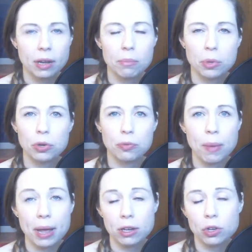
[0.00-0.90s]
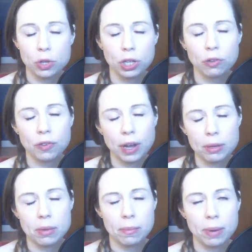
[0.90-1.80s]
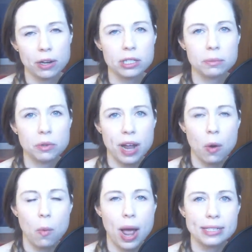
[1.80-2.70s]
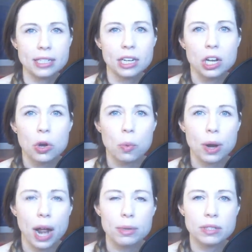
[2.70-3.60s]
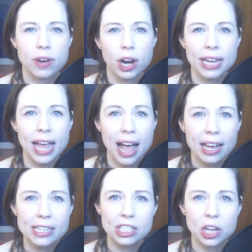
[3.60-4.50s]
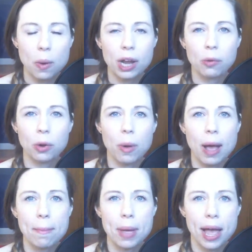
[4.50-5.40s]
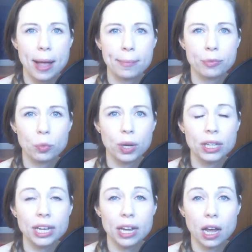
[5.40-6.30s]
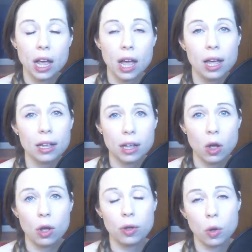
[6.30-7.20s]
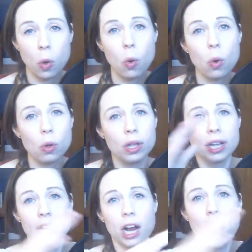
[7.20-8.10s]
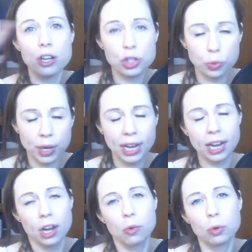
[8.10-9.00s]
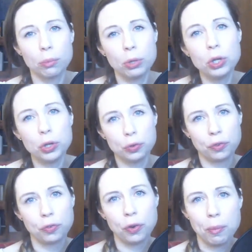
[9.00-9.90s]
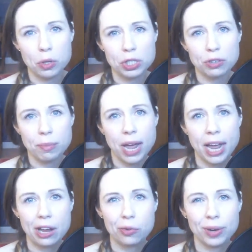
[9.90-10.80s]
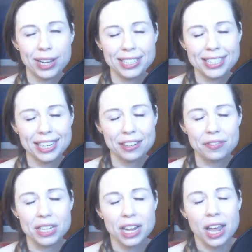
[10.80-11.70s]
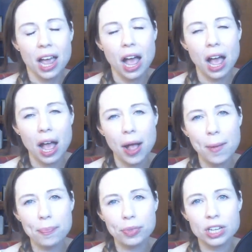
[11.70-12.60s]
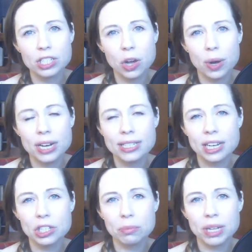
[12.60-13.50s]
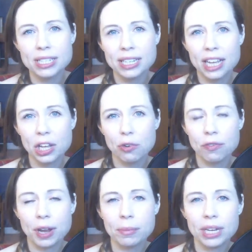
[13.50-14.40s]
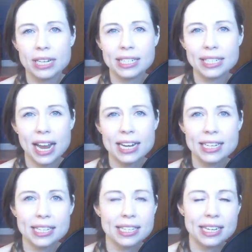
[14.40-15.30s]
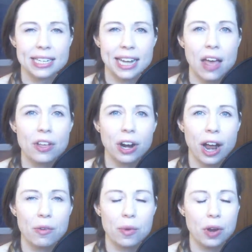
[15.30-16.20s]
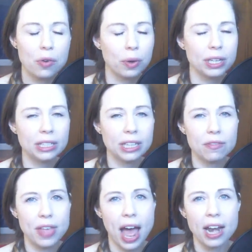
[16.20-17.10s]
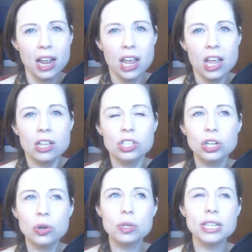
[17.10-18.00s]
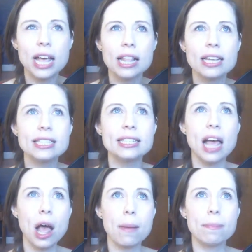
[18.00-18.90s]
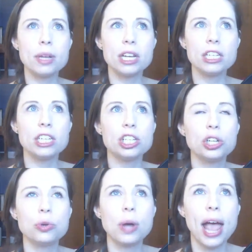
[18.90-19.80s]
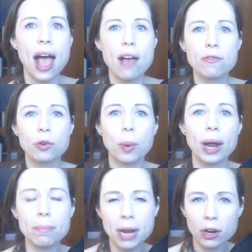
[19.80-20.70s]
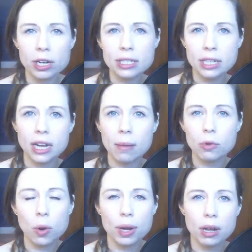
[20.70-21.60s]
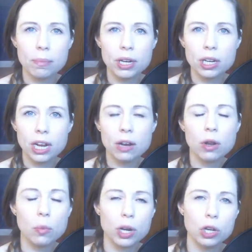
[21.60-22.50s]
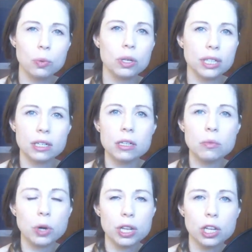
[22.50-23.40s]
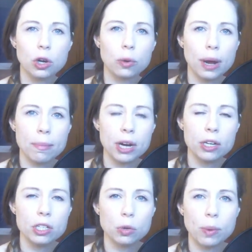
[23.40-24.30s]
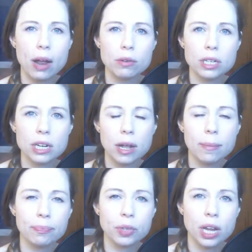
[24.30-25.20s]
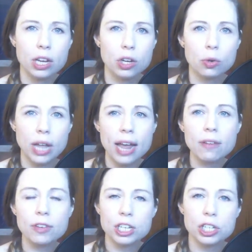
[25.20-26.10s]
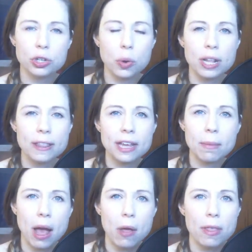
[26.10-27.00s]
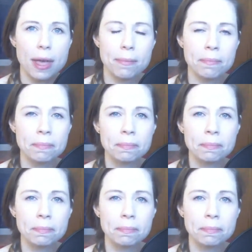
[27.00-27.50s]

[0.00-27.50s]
nuclear family, my parents moved out west when I was very young, and so I grew up really a whole country removed from most of my relatives. So it is such a blessing that your family decided to stick together. I really love that. So tell us, did you have grandparents growing up when you were little? Were your grandparents around in your life, and did you know anything about them?